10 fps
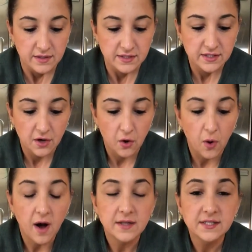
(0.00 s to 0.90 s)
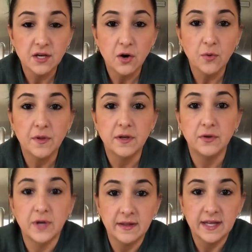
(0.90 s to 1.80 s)
So also
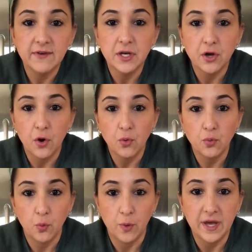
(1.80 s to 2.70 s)
you can leave a note